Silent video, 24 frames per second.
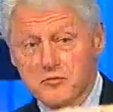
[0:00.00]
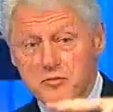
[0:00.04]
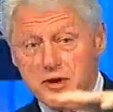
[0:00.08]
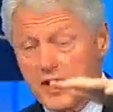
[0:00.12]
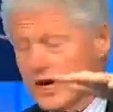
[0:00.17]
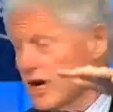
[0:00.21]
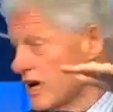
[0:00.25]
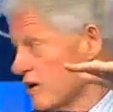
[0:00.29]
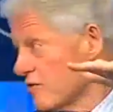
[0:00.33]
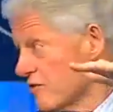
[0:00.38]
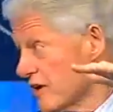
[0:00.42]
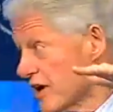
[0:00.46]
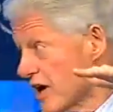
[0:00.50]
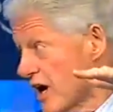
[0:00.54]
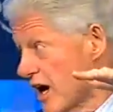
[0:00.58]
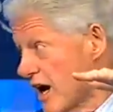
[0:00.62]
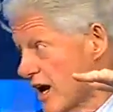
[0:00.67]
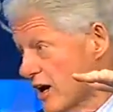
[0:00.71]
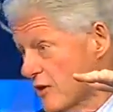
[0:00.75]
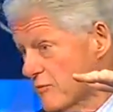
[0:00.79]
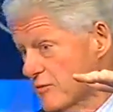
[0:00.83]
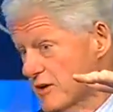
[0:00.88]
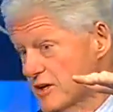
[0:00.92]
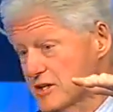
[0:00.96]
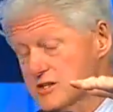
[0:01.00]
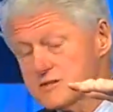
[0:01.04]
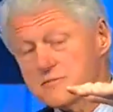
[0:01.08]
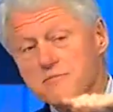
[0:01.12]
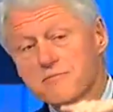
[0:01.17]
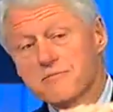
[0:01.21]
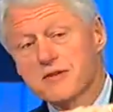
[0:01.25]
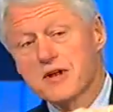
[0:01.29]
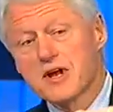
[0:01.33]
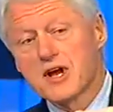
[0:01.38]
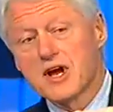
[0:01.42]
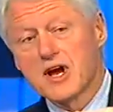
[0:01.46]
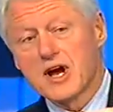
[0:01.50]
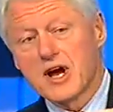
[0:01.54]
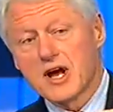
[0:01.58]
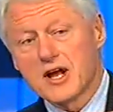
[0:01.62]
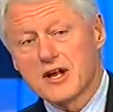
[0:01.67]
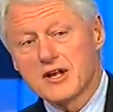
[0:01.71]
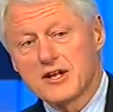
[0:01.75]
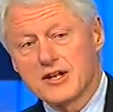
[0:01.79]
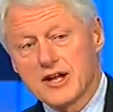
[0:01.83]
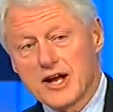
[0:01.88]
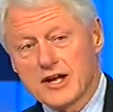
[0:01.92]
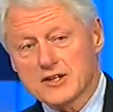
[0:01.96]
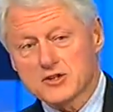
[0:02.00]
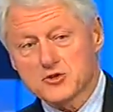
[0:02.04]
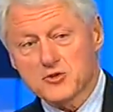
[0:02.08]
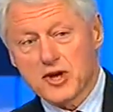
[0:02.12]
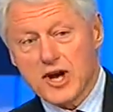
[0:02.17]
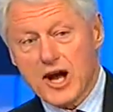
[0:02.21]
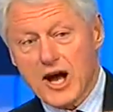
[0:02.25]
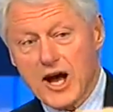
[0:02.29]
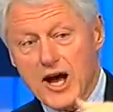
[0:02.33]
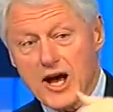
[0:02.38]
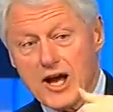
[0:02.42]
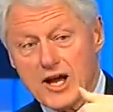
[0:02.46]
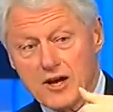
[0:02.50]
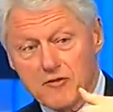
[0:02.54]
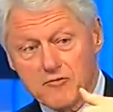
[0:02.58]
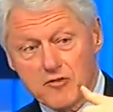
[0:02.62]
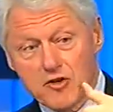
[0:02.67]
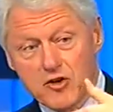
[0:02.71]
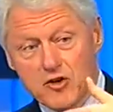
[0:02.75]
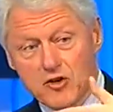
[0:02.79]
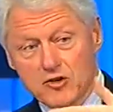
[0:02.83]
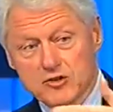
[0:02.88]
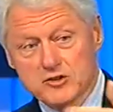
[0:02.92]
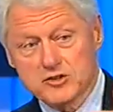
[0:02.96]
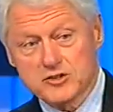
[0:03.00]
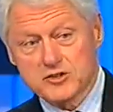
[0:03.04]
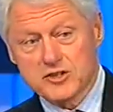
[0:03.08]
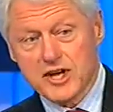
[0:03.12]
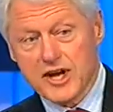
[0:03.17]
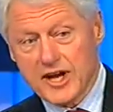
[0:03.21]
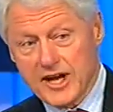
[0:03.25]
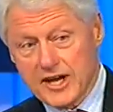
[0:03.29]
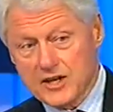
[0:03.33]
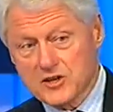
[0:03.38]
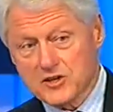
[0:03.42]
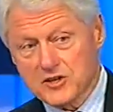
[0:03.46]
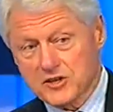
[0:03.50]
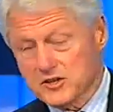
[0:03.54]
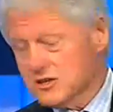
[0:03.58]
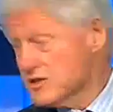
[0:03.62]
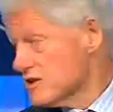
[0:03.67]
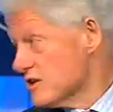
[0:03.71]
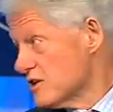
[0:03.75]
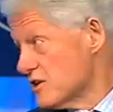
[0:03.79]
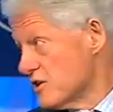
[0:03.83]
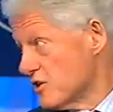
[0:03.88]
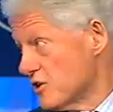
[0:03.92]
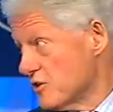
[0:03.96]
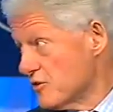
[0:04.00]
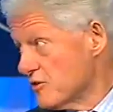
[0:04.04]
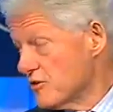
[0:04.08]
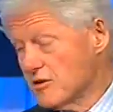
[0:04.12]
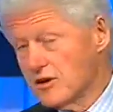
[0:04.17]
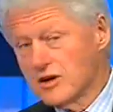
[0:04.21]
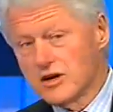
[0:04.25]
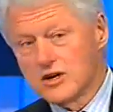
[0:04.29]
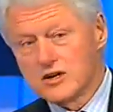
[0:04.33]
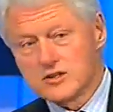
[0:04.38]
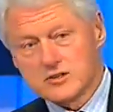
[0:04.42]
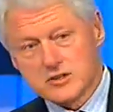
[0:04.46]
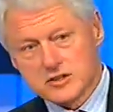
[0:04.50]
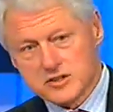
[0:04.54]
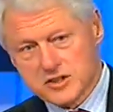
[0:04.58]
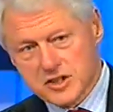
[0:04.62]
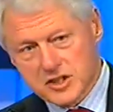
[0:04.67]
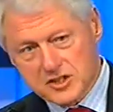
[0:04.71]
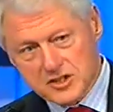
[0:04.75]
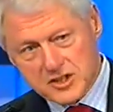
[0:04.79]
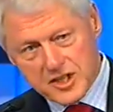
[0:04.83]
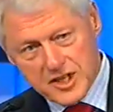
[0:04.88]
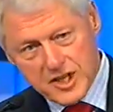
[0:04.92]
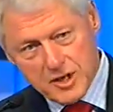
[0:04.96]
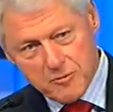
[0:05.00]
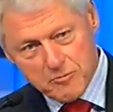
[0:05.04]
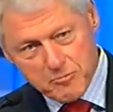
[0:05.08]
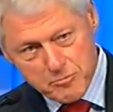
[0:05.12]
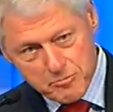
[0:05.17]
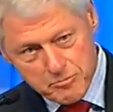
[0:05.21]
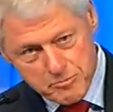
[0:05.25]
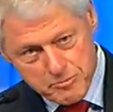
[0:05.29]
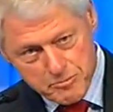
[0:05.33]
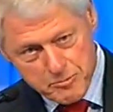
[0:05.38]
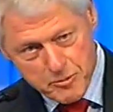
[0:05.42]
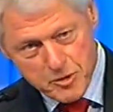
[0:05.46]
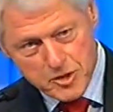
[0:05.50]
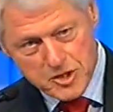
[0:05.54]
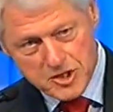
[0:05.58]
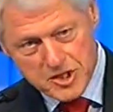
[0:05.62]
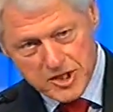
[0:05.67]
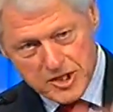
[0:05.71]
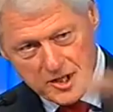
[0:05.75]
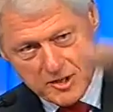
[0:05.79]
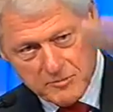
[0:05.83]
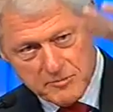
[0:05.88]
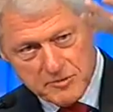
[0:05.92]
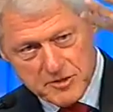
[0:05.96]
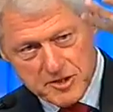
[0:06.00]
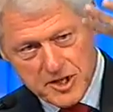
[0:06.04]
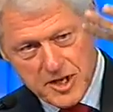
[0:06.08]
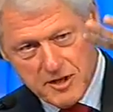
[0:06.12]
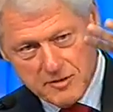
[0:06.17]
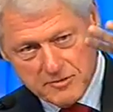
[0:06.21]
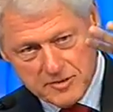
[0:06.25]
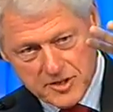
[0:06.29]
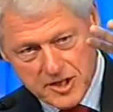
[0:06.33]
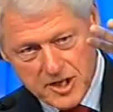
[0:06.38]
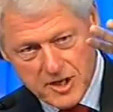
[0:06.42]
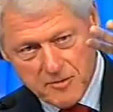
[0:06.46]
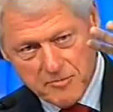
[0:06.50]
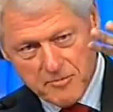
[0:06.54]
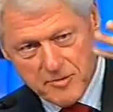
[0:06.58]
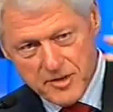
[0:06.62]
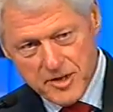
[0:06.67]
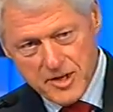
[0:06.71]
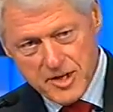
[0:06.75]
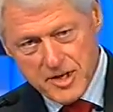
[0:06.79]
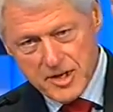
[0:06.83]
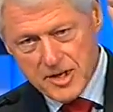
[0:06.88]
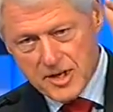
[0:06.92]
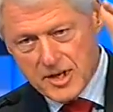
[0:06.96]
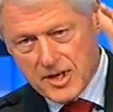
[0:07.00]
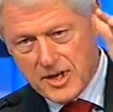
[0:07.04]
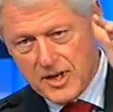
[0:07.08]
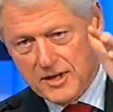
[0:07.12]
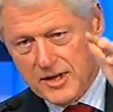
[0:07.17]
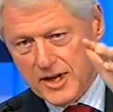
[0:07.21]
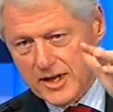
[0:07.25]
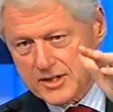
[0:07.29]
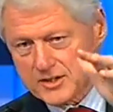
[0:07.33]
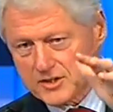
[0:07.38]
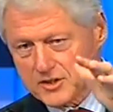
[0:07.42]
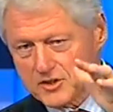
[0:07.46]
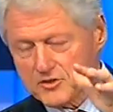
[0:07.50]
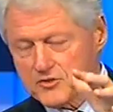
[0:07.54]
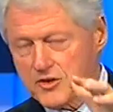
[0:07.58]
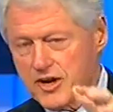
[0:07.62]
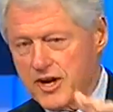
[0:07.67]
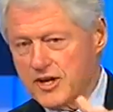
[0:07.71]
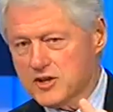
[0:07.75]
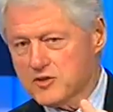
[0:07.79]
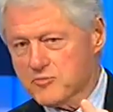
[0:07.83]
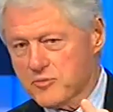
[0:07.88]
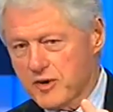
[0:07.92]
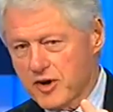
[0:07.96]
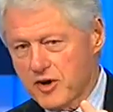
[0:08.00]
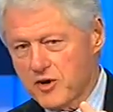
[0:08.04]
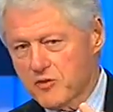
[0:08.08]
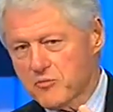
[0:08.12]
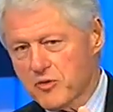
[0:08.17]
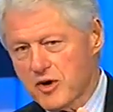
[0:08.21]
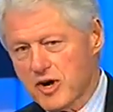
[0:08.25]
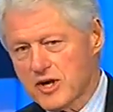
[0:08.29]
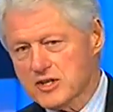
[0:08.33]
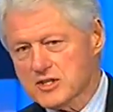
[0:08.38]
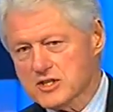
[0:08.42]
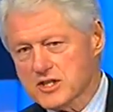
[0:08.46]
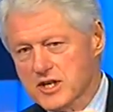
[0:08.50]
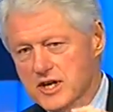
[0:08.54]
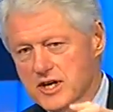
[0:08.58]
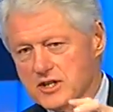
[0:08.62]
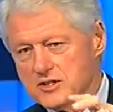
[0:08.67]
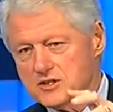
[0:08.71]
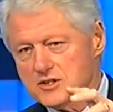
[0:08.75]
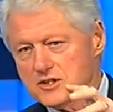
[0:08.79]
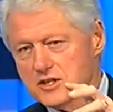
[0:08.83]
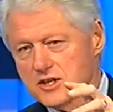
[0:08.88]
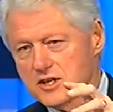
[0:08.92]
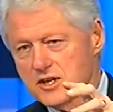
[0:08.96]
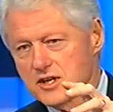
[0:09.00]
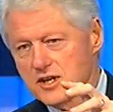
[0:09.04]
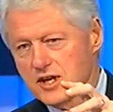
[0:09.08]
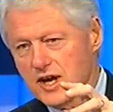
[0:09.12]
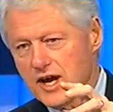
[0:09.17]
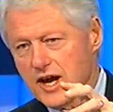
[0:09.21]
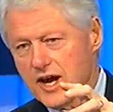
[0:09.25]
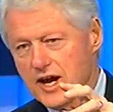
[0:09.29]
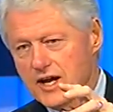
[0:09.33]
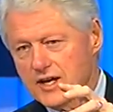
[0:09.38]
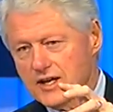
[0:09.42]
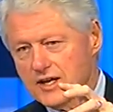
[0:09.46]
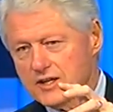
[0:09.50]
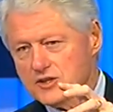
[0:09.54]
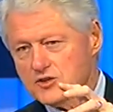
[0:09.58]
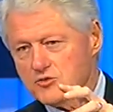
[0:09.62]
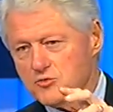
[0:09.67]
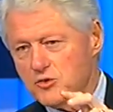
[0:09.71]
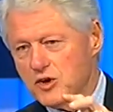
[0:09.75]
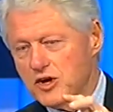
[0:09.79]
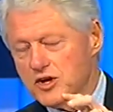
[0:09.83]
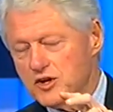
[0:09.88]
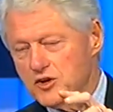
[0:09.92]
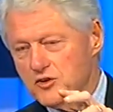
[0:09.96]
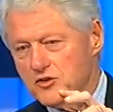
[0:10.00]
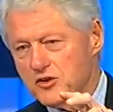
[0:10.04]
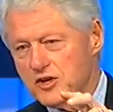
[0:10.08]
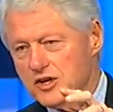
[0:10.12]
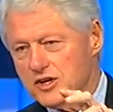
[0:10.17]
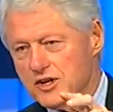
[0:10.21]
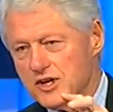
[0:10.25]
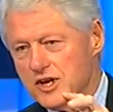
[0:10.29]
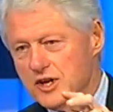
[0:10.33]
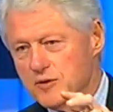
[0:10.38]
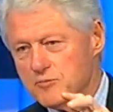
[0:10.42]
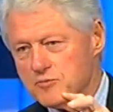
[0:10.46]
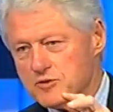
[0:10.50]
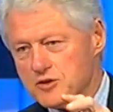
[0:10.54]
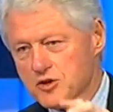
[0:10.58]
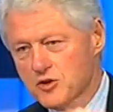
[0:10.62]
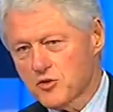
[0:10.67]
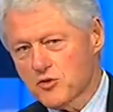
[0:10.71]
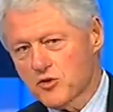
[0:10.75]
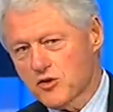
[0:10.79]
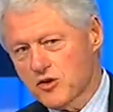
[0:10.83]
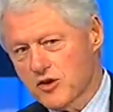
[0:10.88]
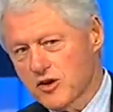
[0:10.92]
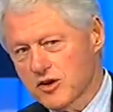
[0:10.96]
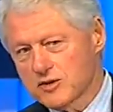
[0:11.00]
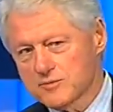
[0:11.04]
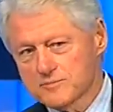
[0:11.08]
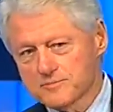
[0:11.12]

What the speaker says: competitive economies. And that's what I have urged the Haitians to do, to just keep pushing themselves up. That's a transparent process, and it's one you can keep score